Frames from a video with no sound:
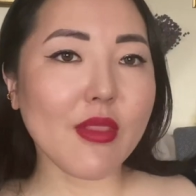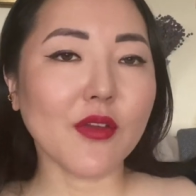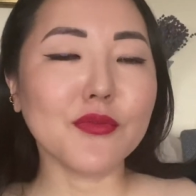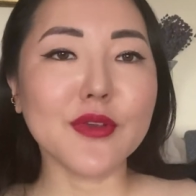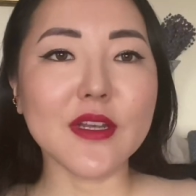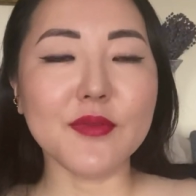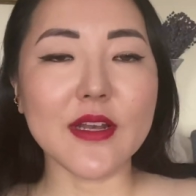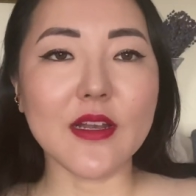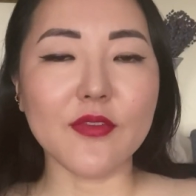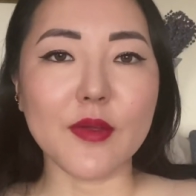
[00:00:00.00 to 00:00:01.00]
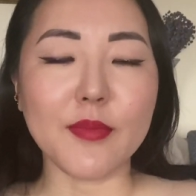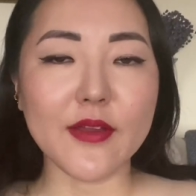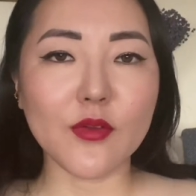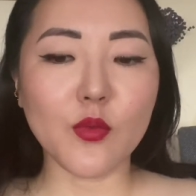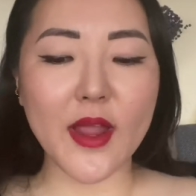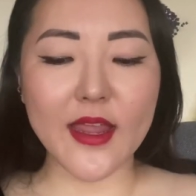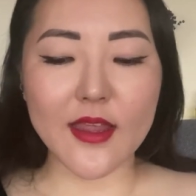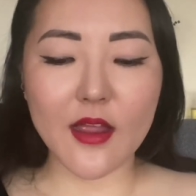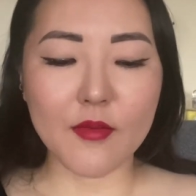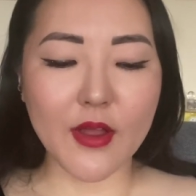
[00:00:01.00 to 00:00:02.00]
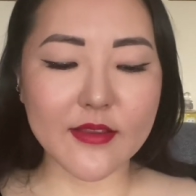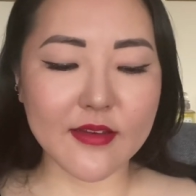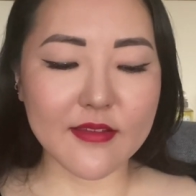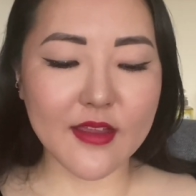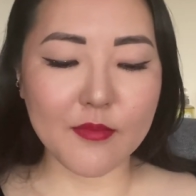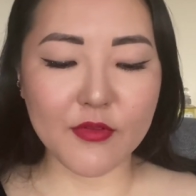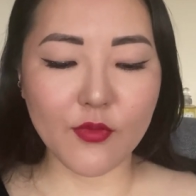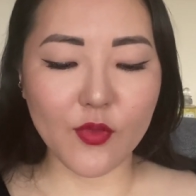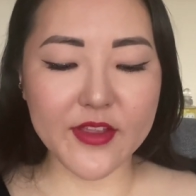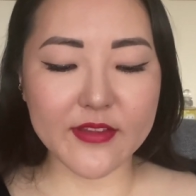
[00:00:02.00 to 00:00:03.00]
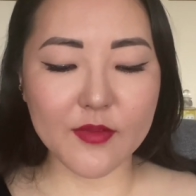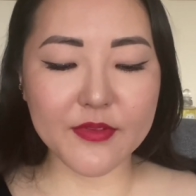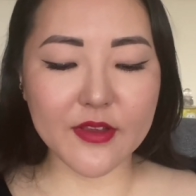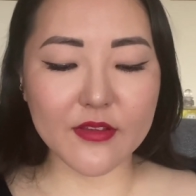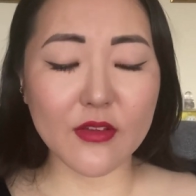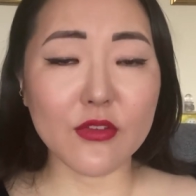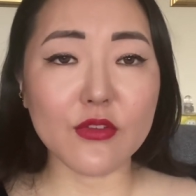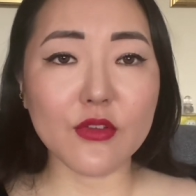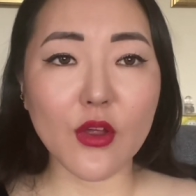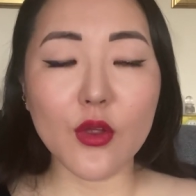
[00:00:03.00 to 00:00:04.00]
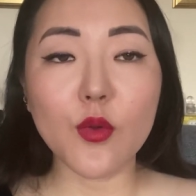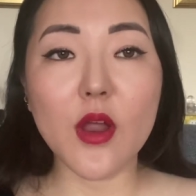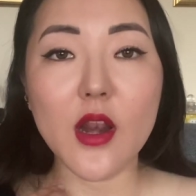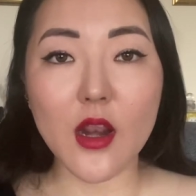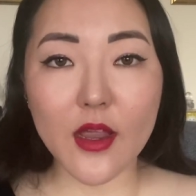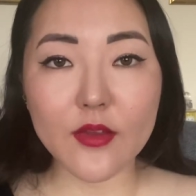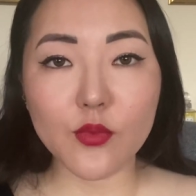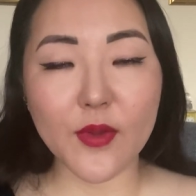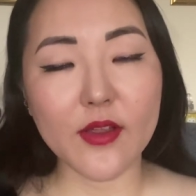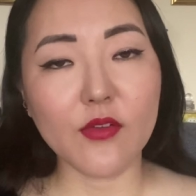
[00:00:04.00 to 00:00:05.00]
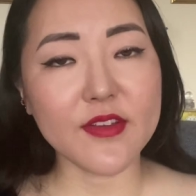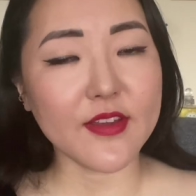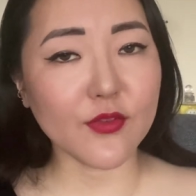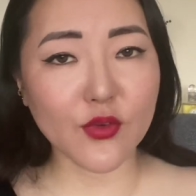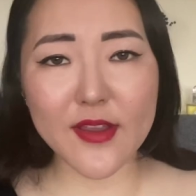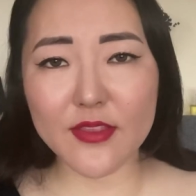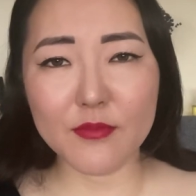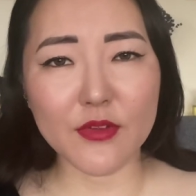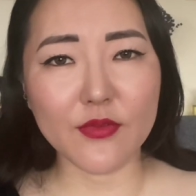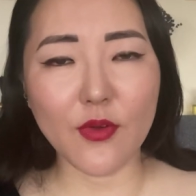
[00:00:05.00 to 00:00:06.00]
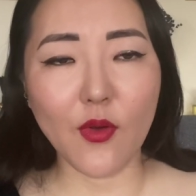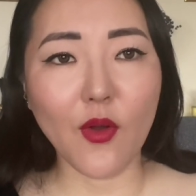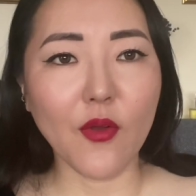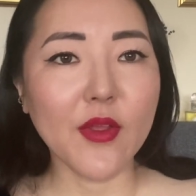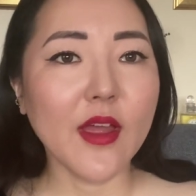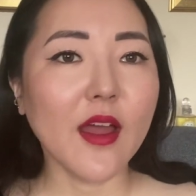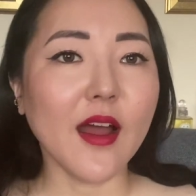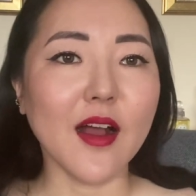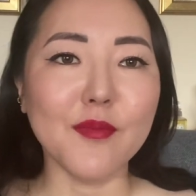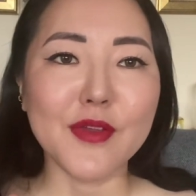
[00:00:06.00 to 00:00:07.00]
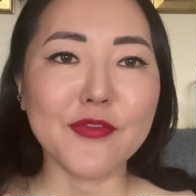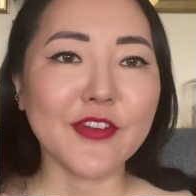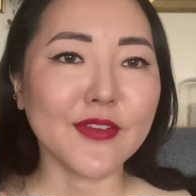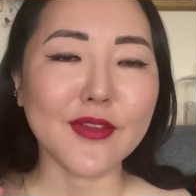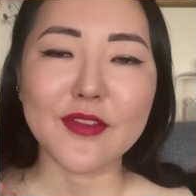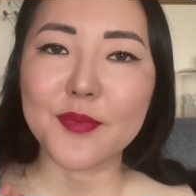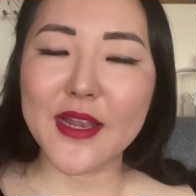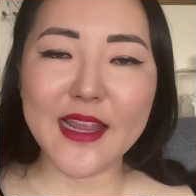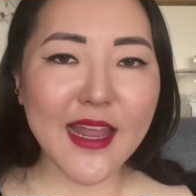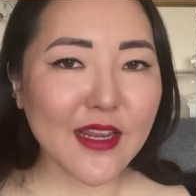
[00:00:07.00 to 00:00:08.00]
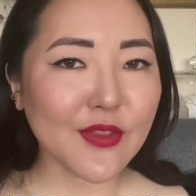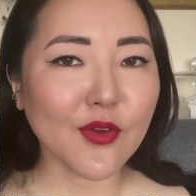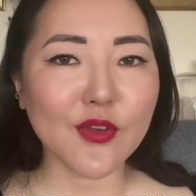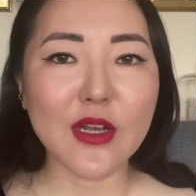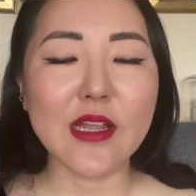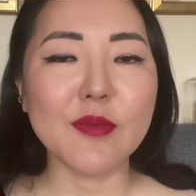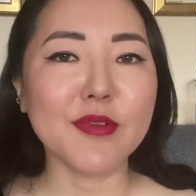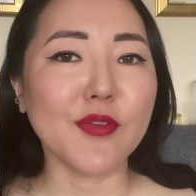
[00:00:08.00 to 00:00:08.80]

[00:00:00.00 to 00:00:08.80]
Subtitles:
Really, really love it. By the way, I didn't say before, these lipsticks are so lightweight. Obviously I've tried them before. It feels like there's barely anything on your lips.